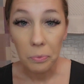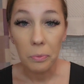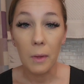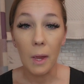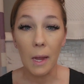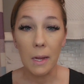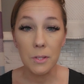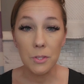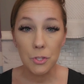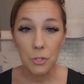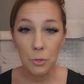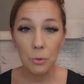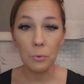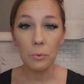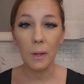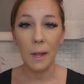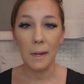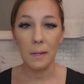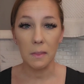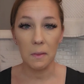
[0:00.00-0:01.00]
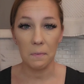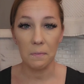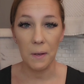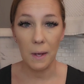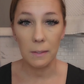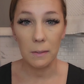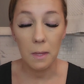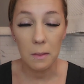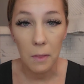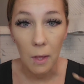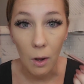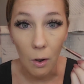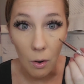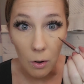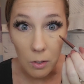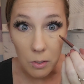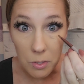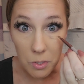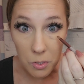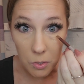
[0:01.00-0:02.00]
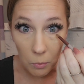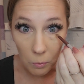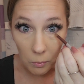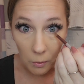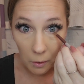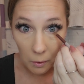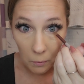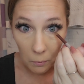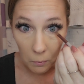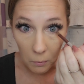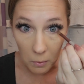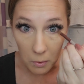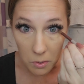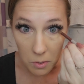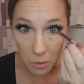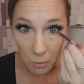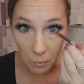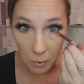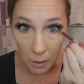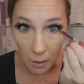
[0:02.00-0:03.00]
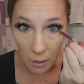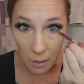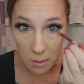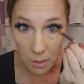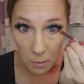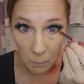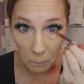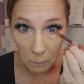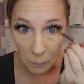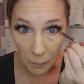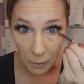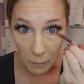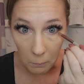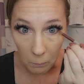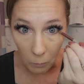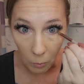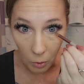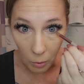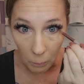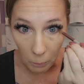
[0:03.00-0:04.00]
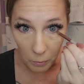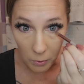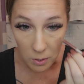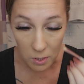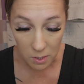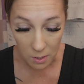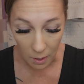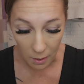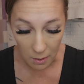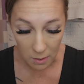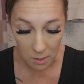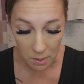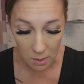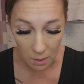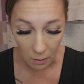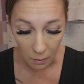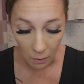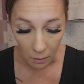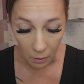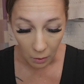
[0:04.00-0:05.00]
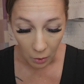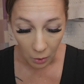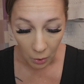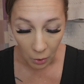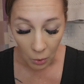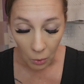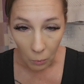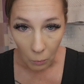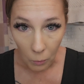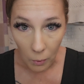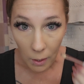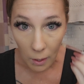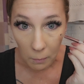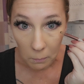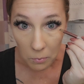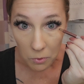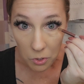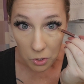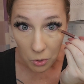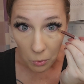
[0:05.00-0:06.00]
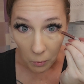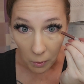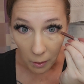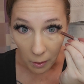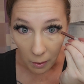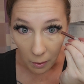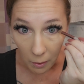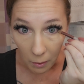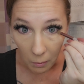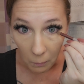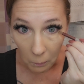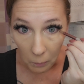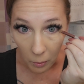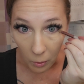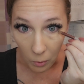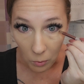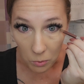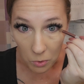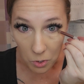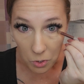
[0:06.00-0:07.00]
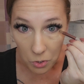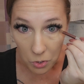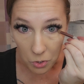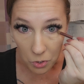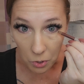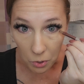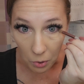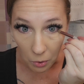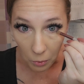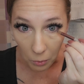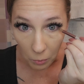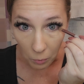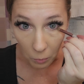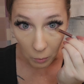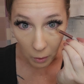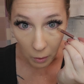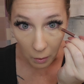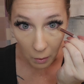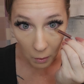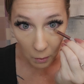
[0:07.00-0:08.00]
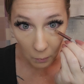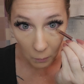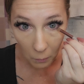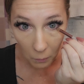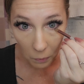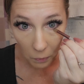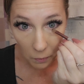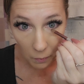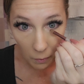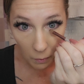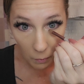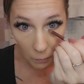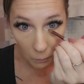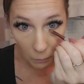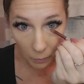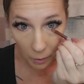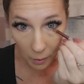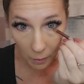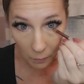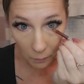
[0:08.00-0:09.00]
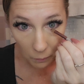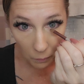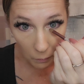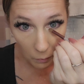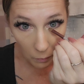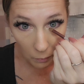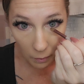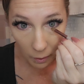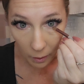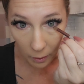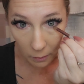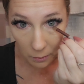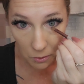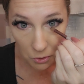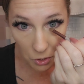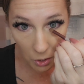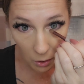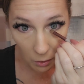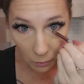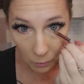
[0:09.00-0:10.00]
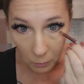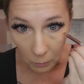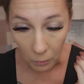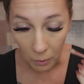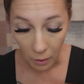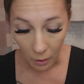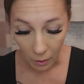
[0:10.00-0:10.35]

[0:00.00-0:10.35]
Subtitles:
I do like the fact that they are so little, so it is a bit more precise when I'm doing it, opposed to the regular eyeshadow